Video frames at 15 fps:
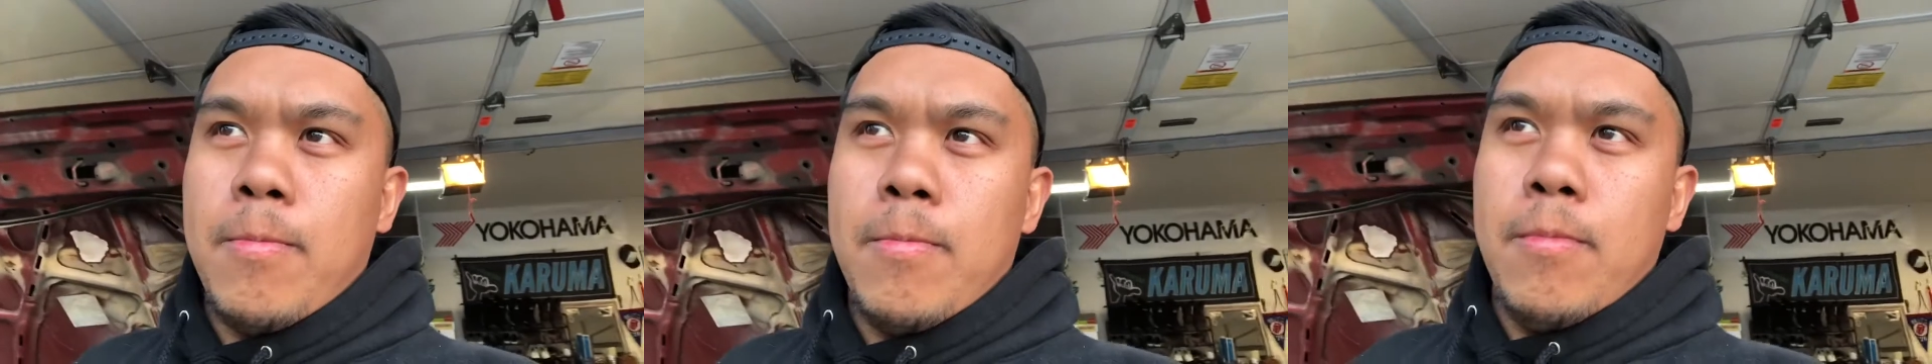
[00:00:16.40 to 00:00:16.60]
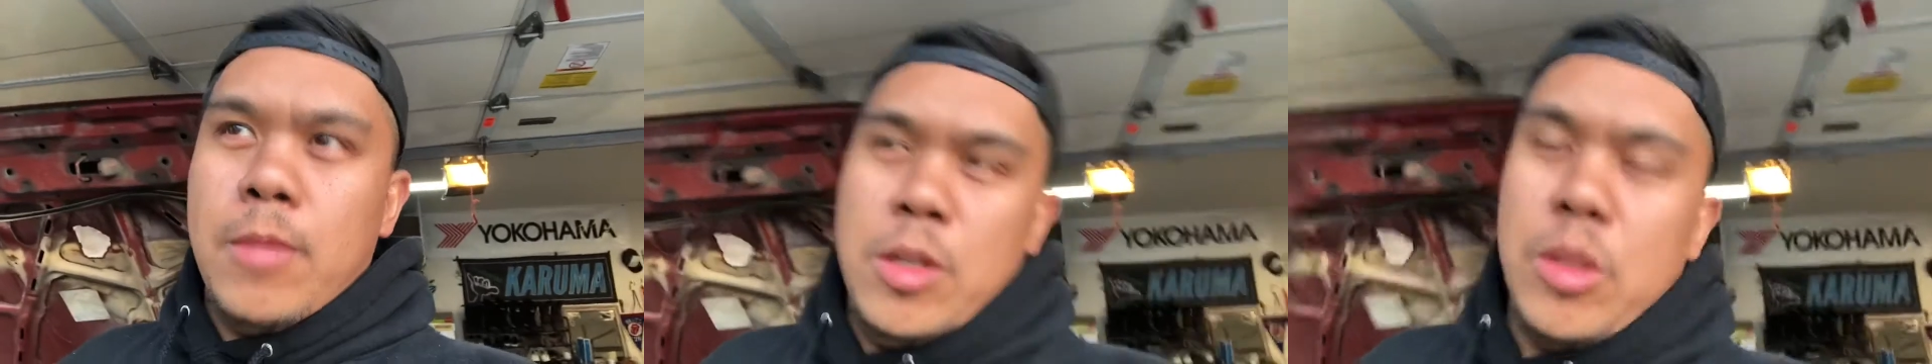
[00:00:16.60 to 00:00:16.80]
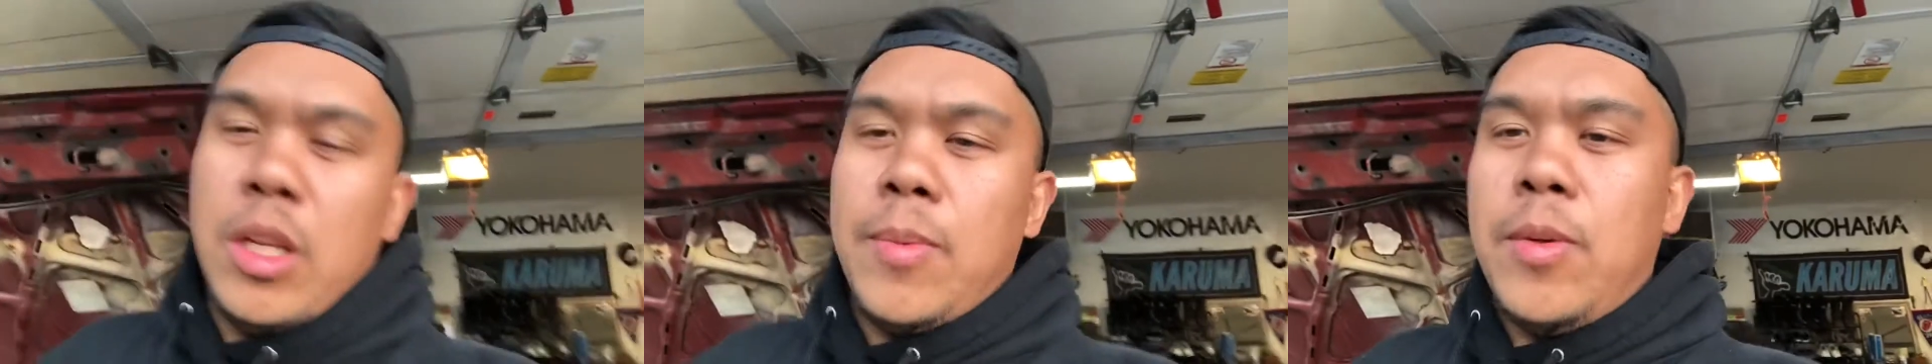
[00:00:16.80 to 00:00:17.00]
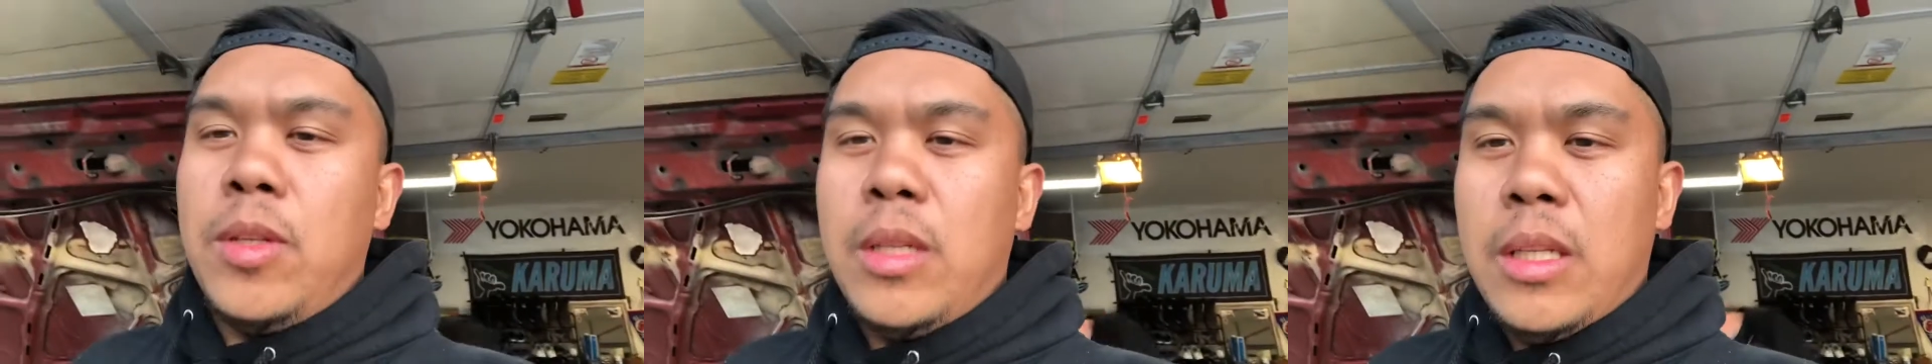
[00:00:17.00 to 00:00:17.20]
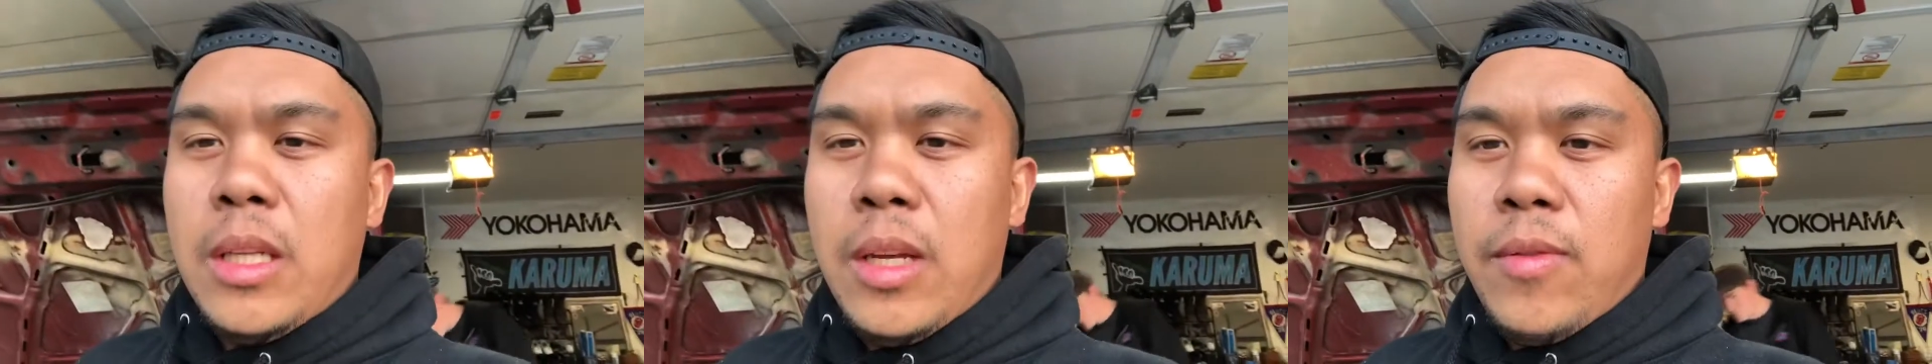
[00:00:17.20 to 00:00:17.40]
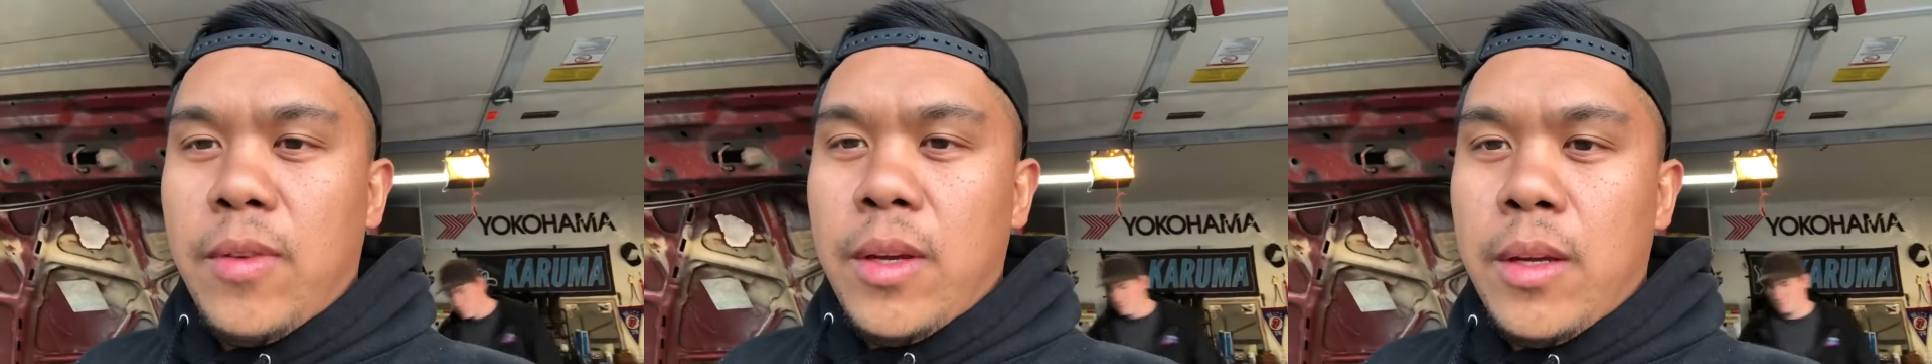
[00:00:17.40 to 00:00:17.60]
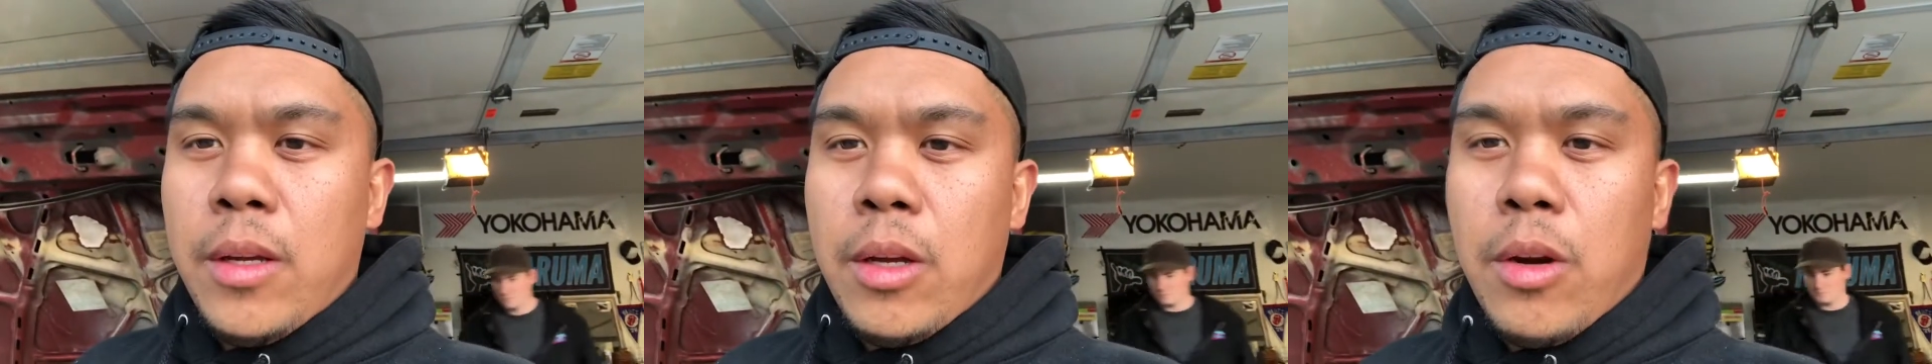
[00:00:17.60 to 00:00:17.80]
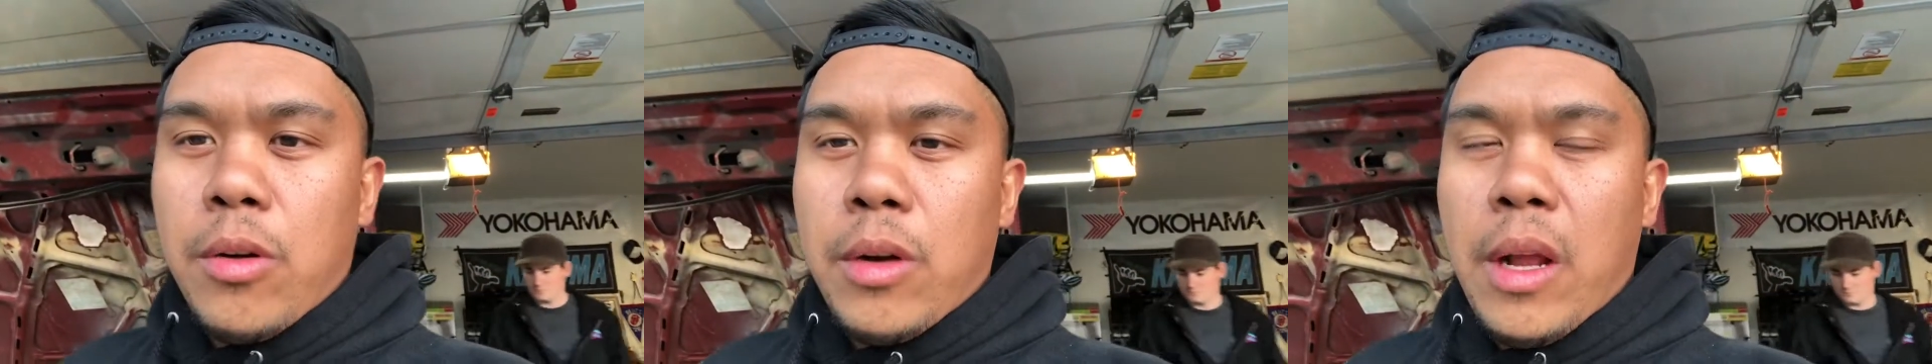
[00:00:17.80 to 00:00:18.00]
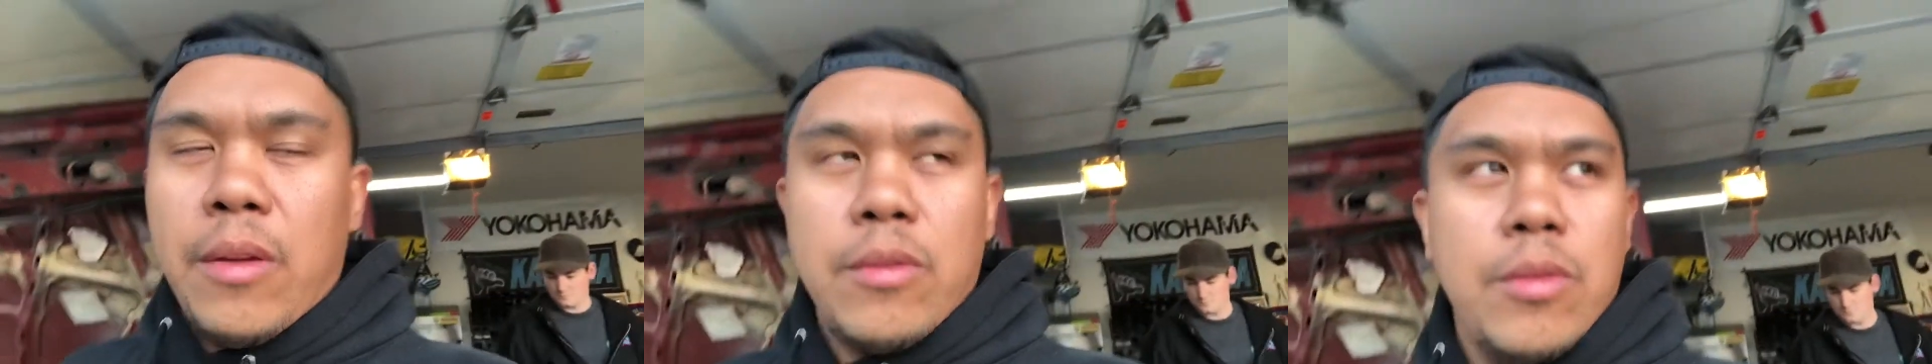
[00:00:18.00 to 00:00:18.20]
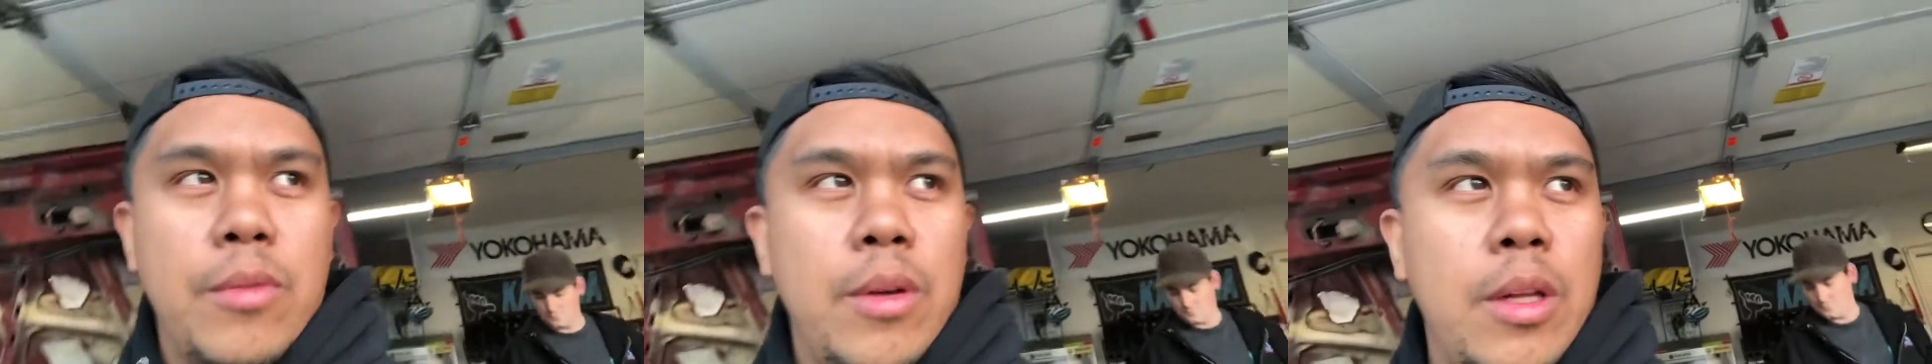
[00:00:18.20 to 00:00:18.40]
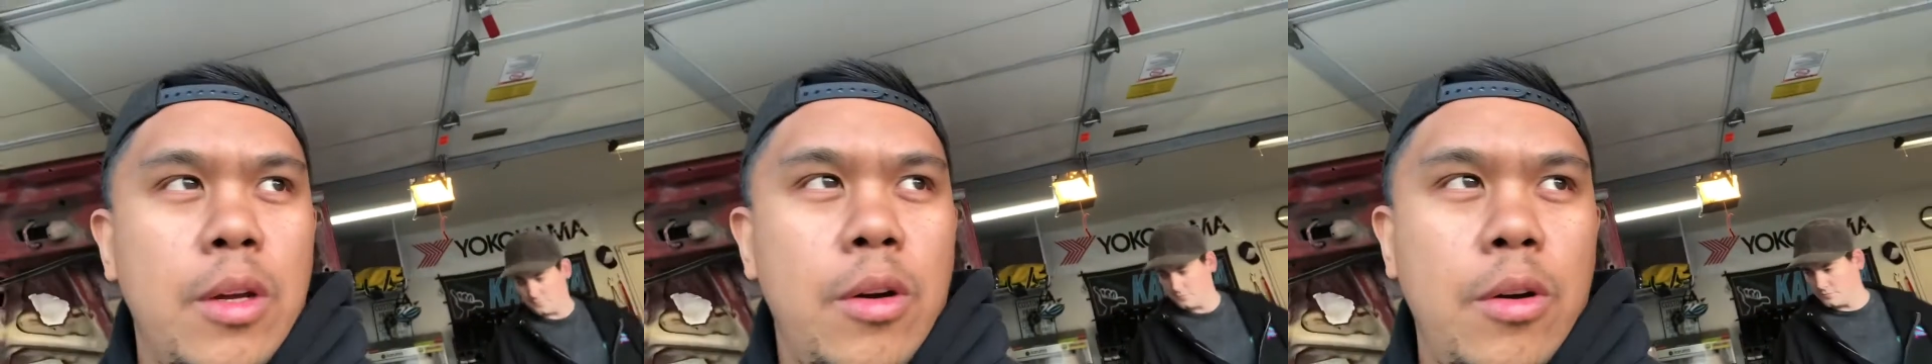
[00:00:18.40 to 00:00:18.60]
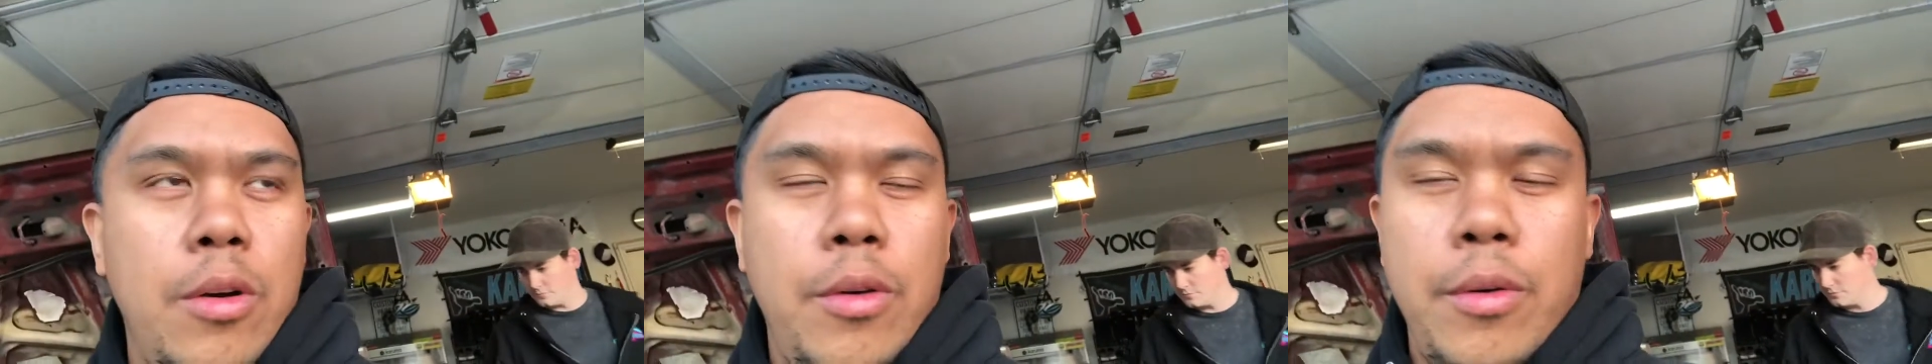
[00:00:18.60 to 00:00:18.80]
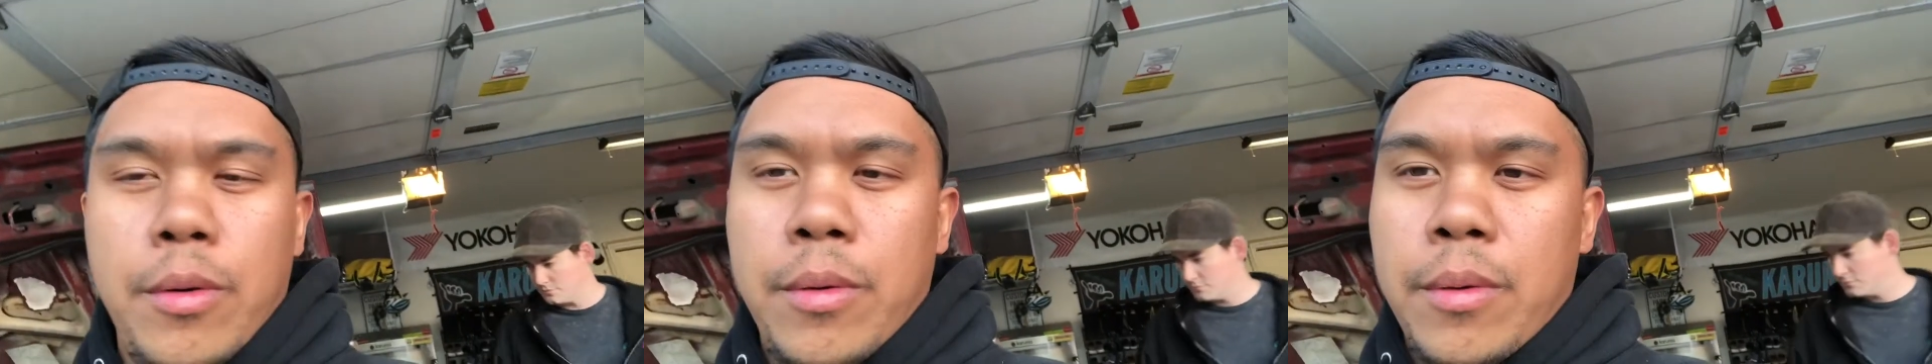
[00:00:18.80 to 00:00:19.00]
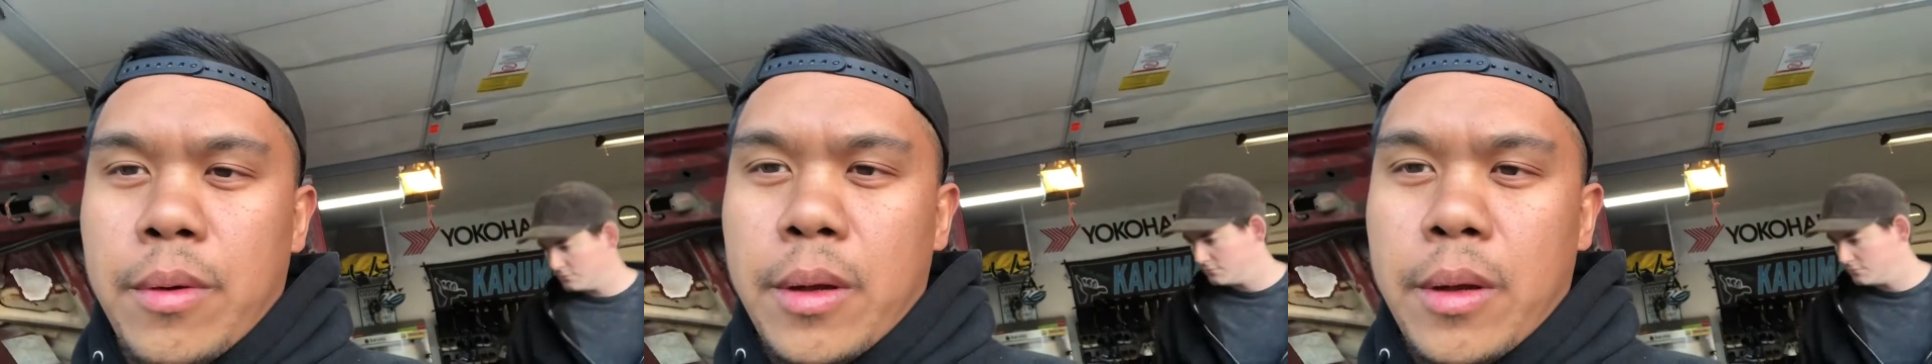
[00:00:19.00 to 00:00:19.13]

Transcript: it'll take me to the DMV. I don't have to really owe